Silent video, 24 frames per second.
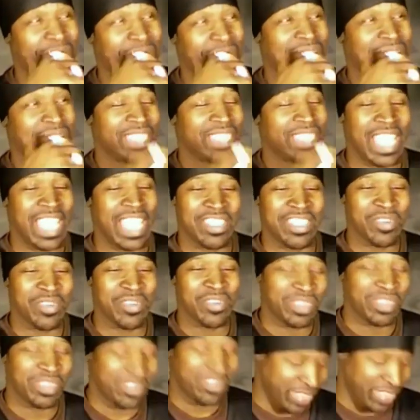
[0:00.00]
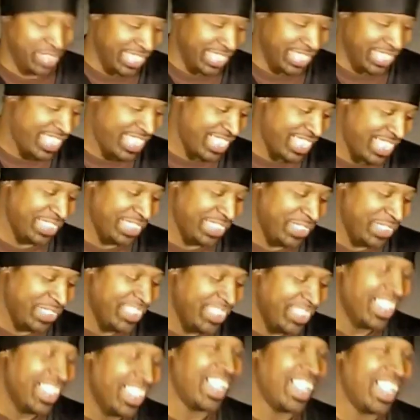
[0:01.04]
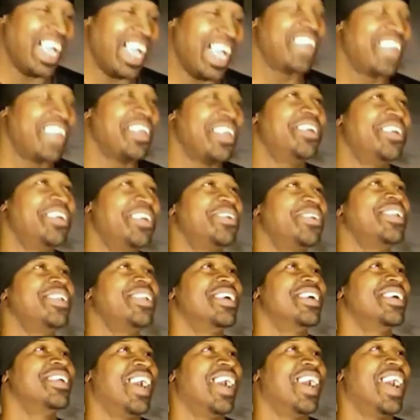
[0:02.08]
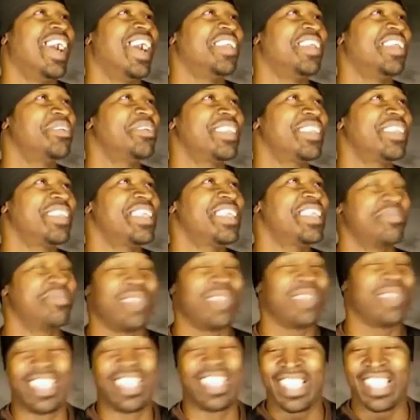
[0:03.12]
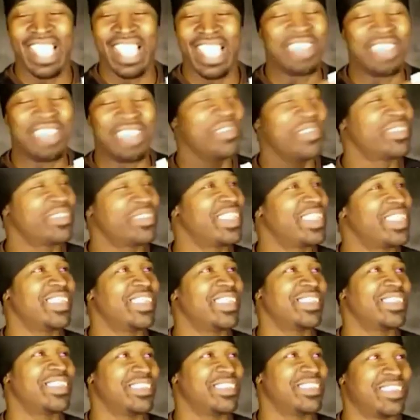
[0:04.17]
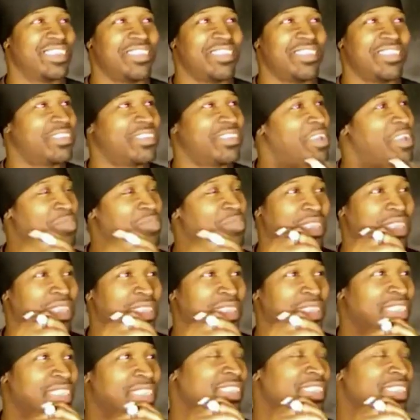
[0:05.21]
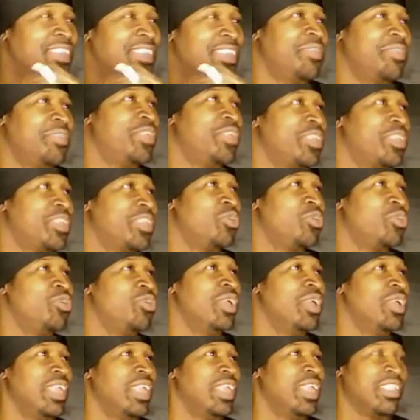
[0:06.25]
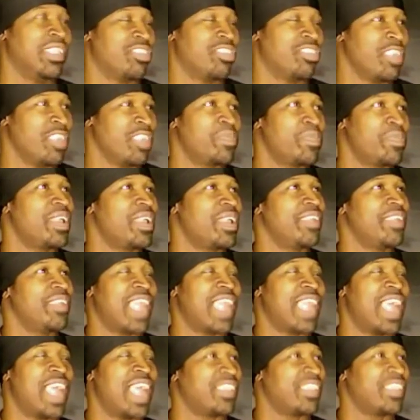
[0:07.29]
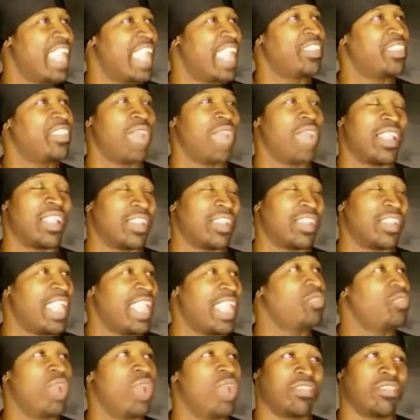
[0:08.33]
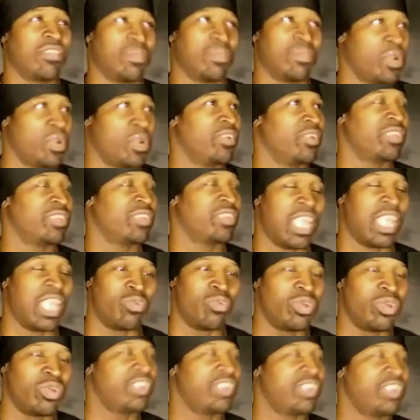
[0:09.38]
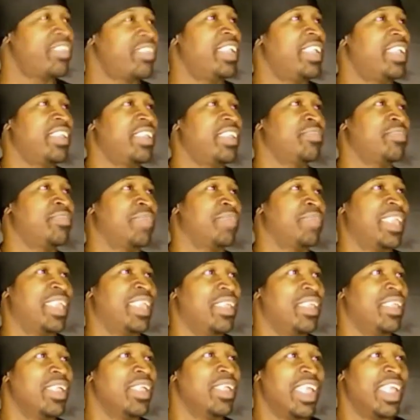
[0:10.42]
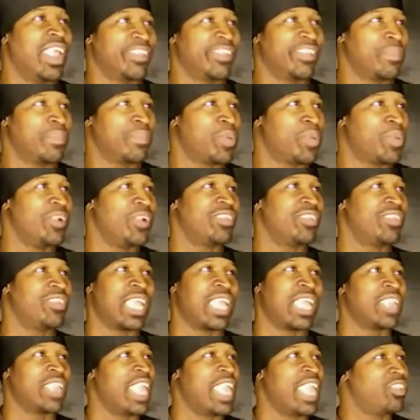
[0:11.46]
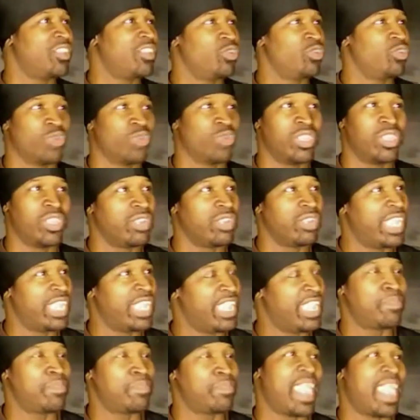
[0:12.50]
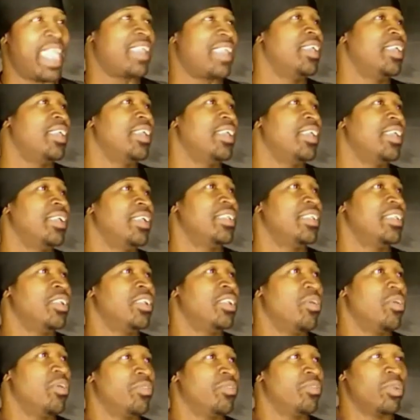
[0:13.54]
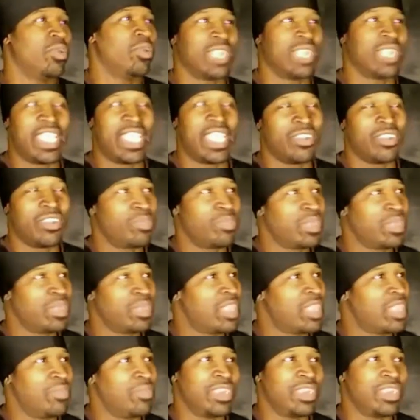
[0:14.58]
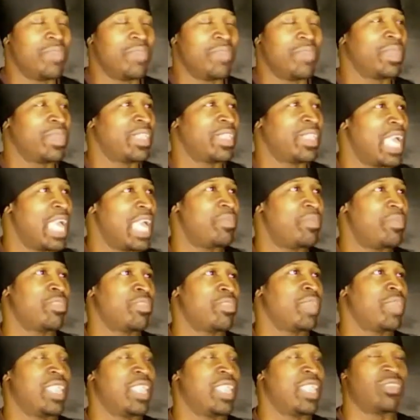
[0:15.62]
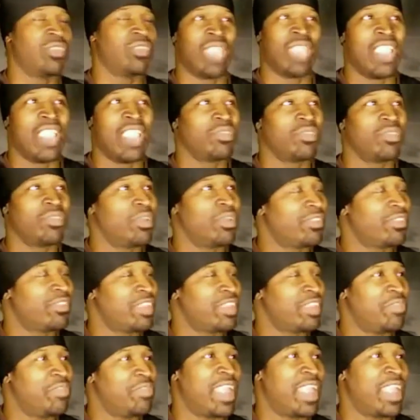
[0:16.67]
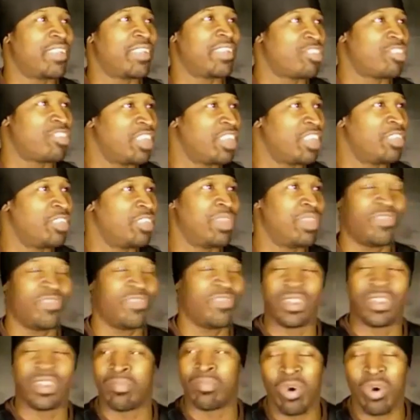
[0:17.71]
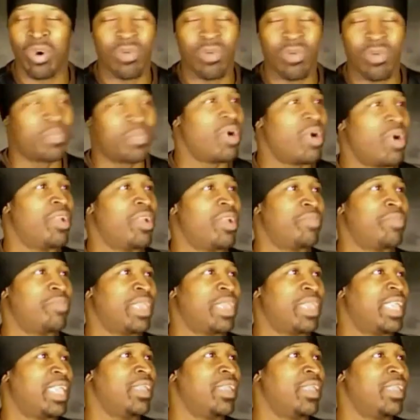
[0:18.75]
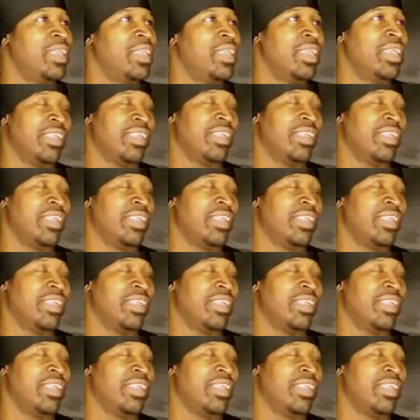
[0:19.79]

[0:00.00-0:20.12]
I'm denying your request. I don't think, man. I don't think this is gonna be a good look for you. And just because I like you as a person. I will say this, man. As a person, I like you real laid back. You know, your name don't be coming up in garbage, man. You handle yourself like a gentleman for the most part, man.